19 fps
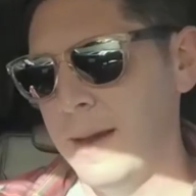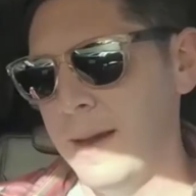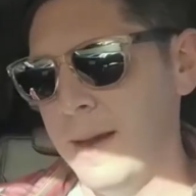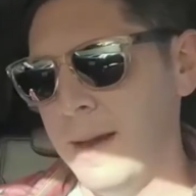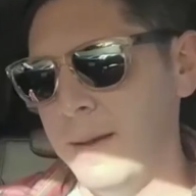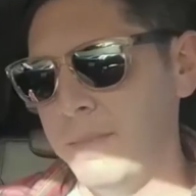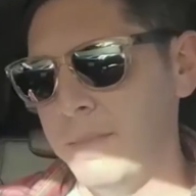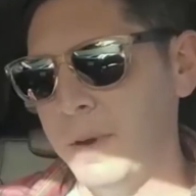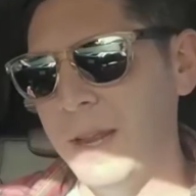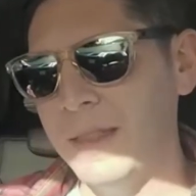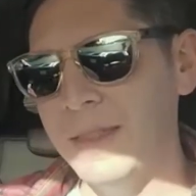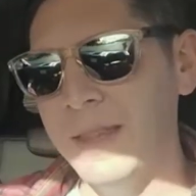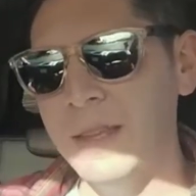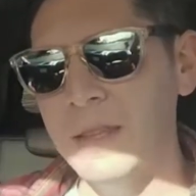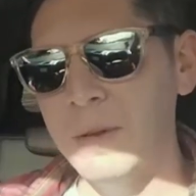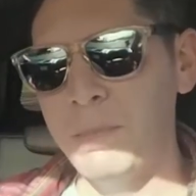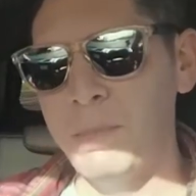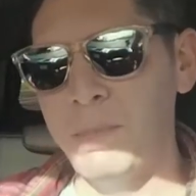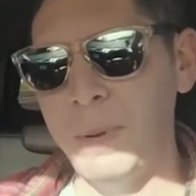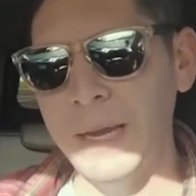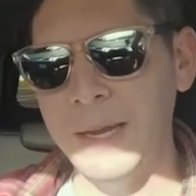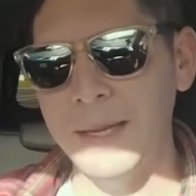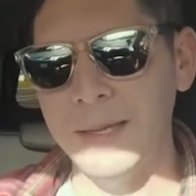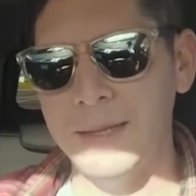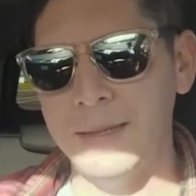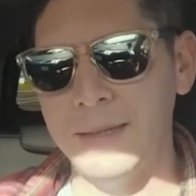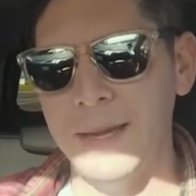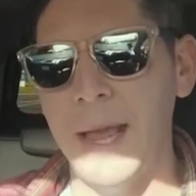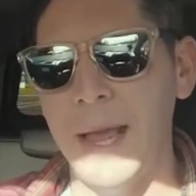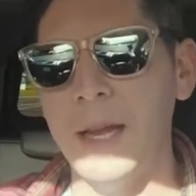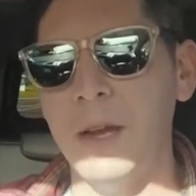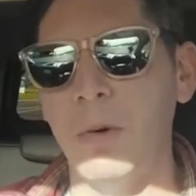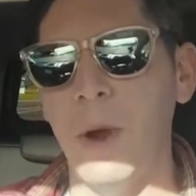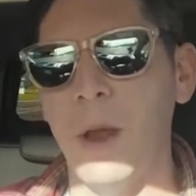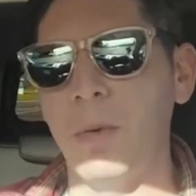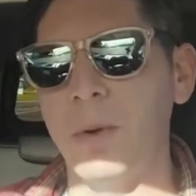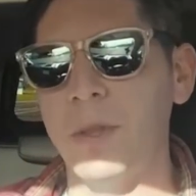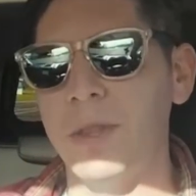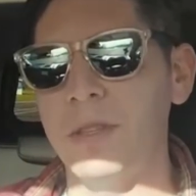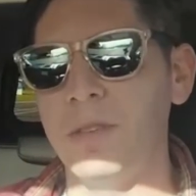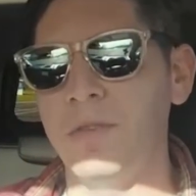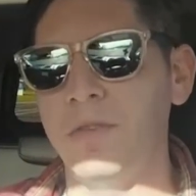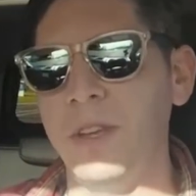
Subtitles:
But I think the biggest takeaway with this